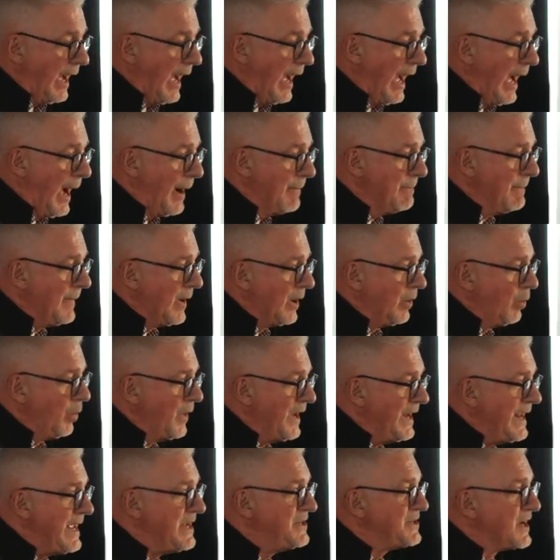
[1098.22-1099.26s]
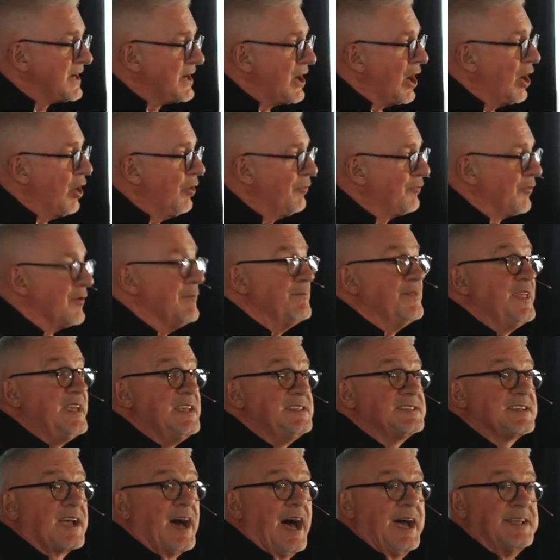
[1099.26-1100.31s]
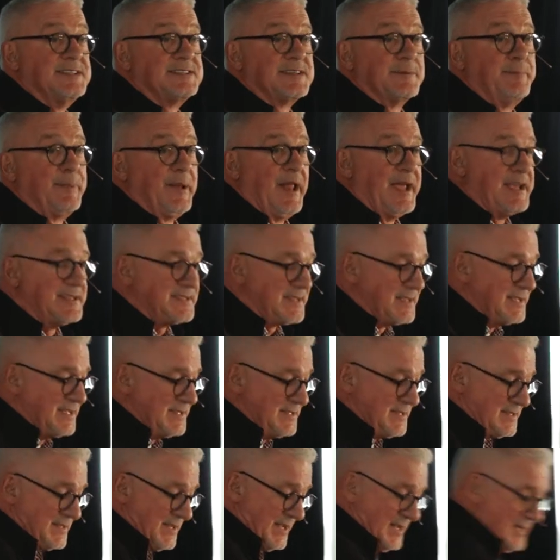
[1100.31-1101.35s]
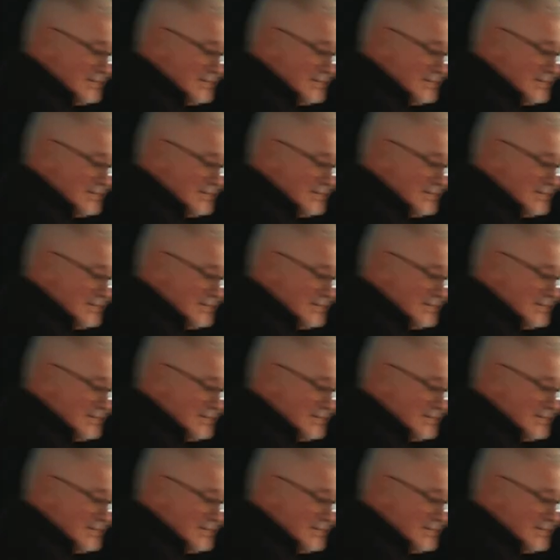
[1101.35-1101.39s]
um, we need to go from these kinds of places